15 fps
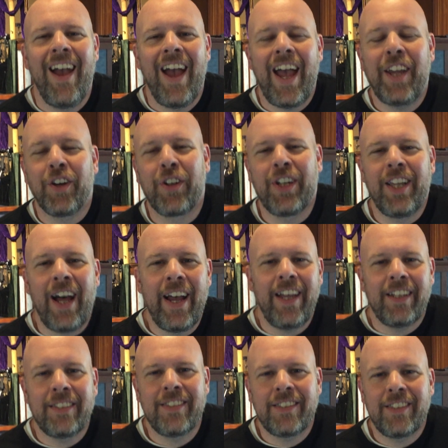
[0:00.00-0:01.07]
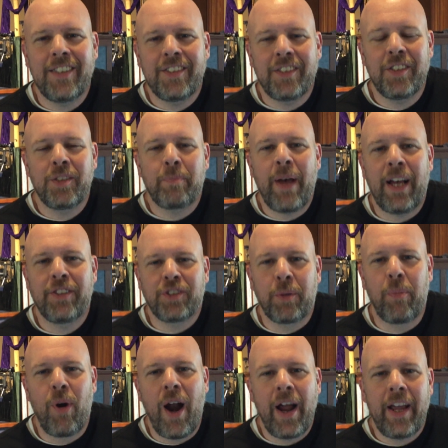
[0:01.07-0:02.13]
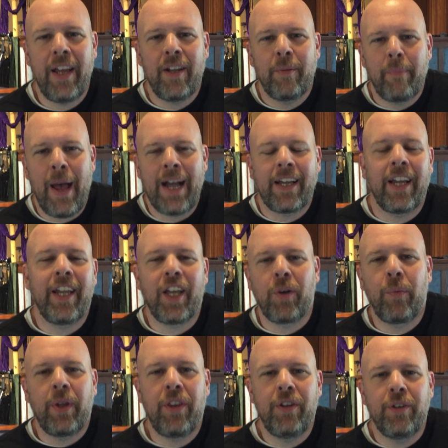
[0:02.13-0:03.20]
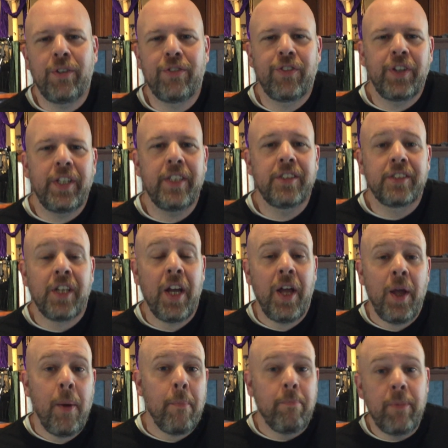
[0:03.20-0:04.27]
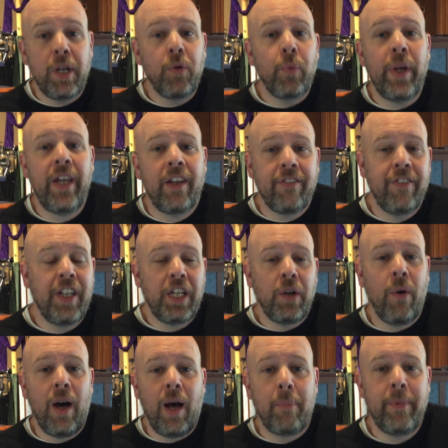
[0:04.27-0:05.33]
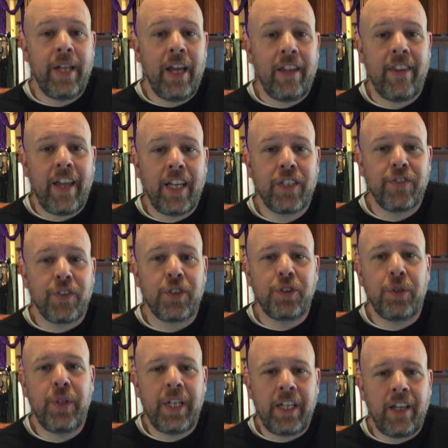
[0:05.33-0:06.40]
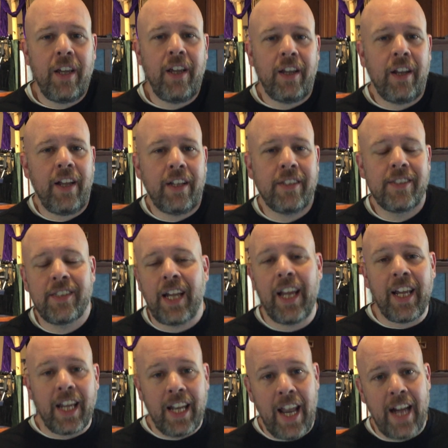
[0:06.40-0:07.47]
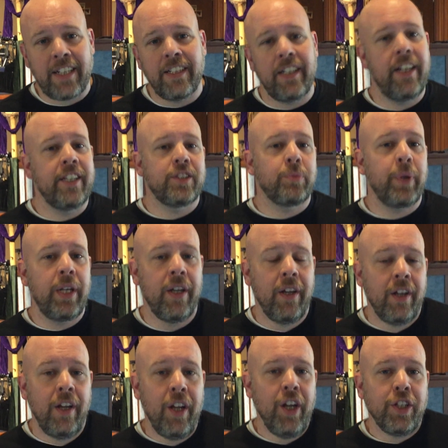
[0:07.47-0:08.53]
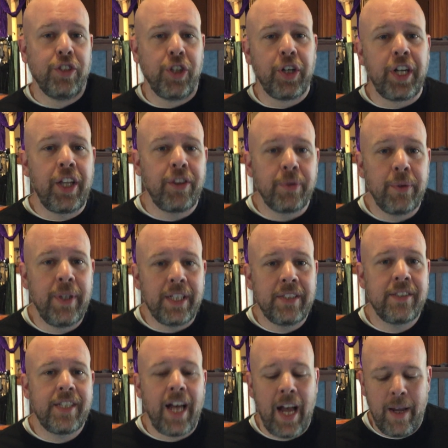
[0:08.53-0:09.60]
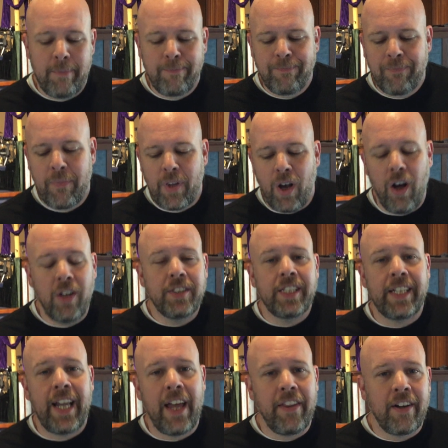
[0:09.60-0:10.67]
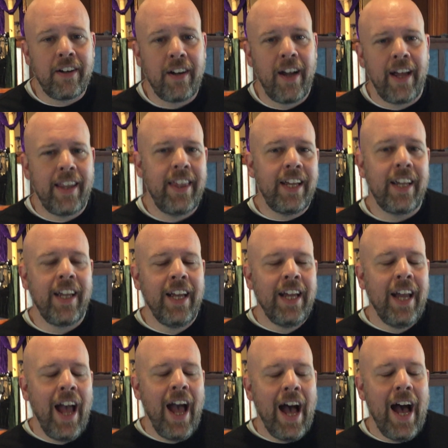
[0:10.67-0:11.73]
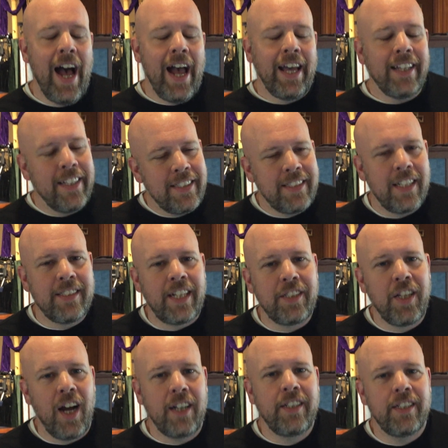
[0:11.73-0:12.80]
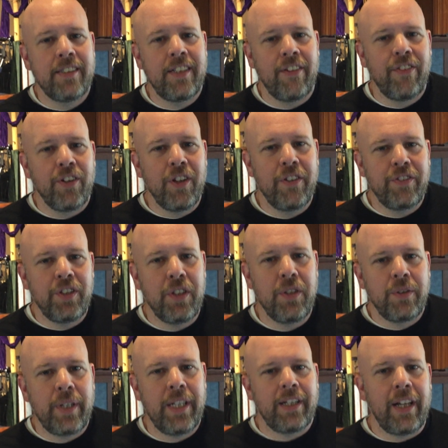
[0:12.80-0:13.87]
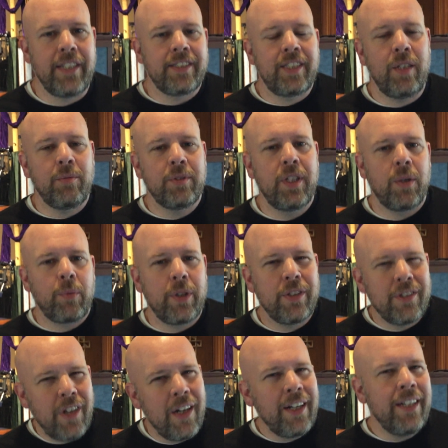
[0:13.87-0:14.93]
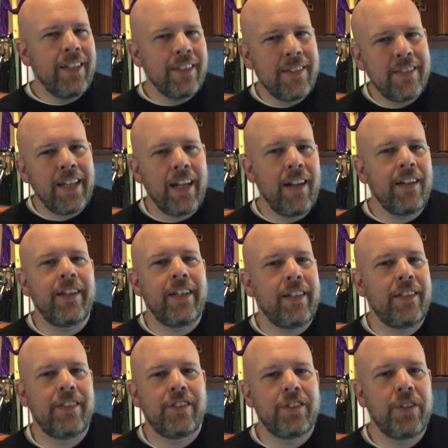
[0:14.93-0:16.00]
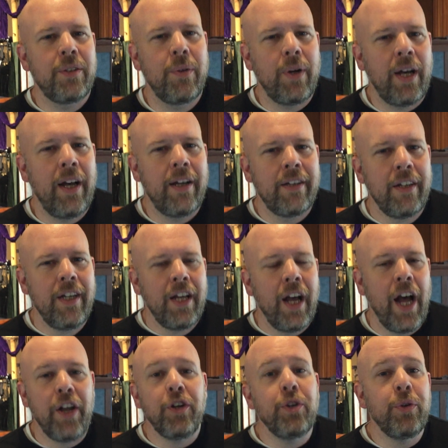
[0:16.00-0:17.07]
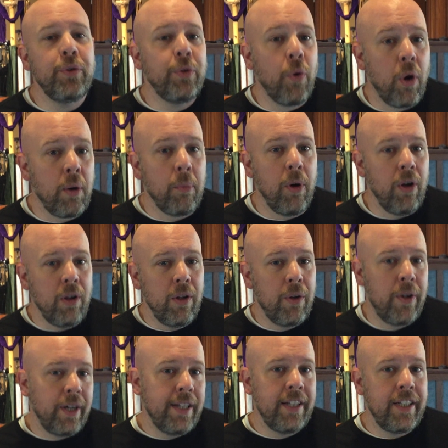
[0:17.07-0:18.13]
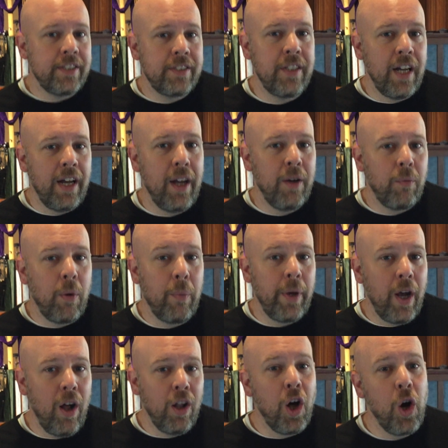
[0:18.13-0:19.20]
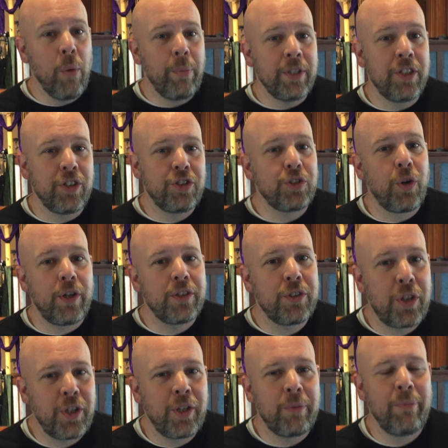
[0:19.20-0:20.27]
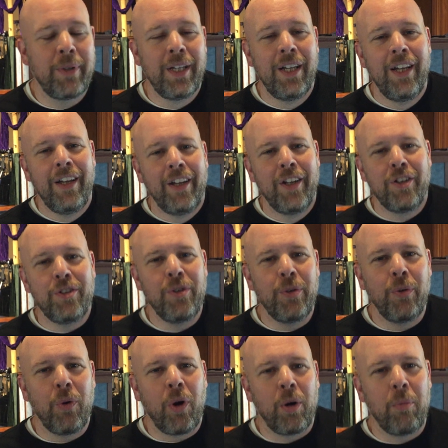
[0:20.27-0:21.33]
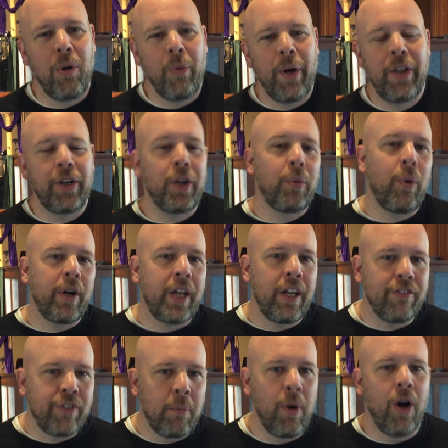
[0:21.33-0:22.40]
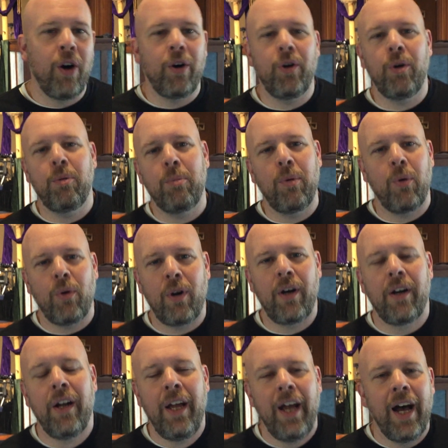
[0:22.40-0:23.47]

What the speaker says: Hey York Alliance, this is Pastor Brian back again with you for this midweek video update. Thanks for tuning in and staying connected as we journey through this time all together. I think, at least as I talk to several of you, it seems that we're starting to settle into a new normal, or at least what we all hope is a short-term new normal, whether you're working from home or